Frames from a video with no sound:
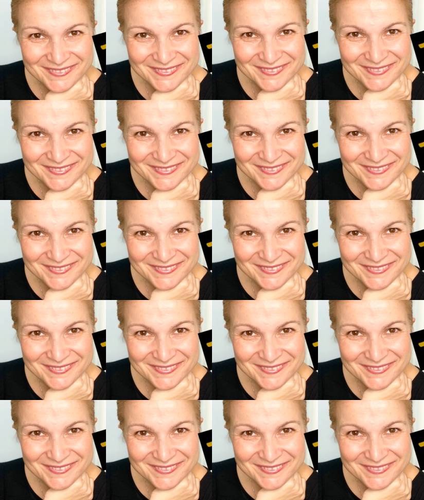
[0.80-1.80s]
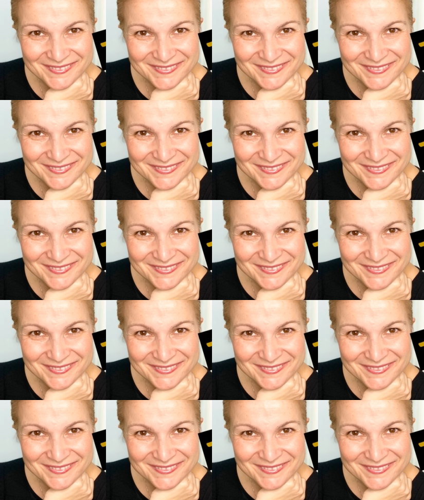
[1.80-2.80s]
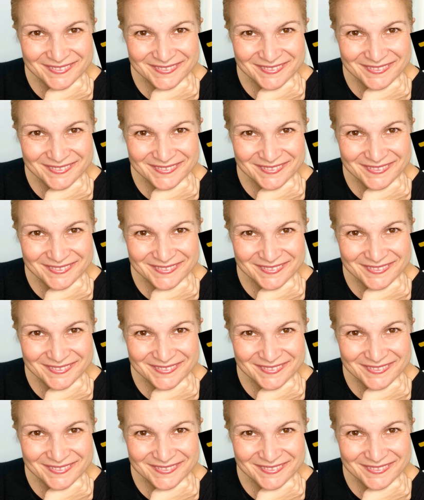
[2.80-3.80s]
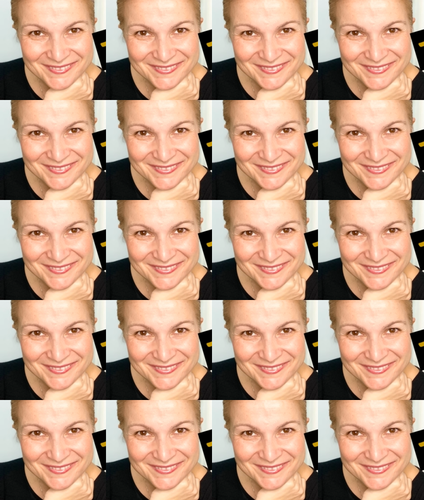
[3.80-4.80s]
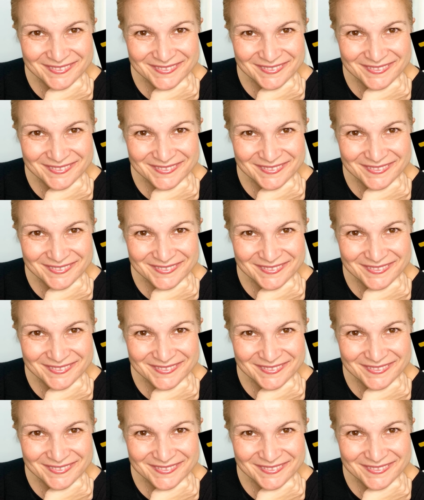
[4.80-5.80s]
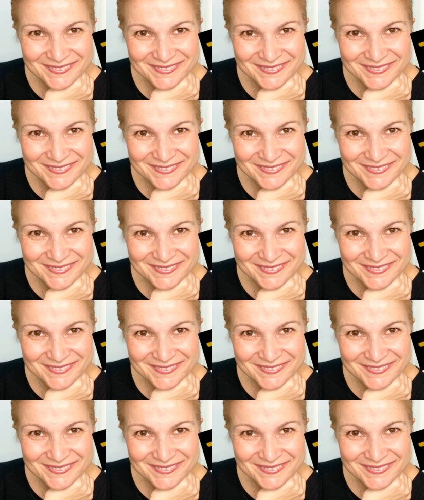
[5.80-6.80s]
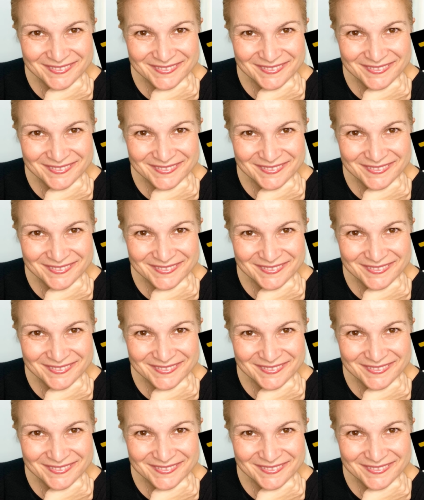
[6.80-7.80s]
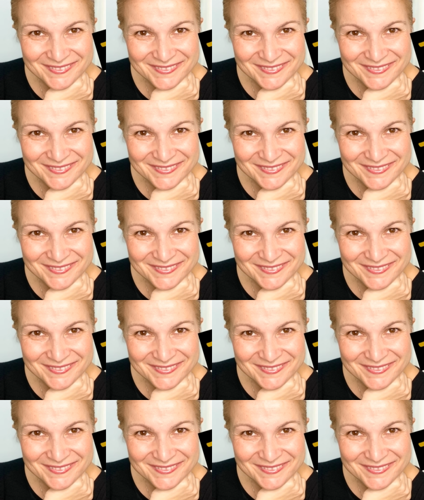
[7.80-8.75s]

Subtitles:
[no speech]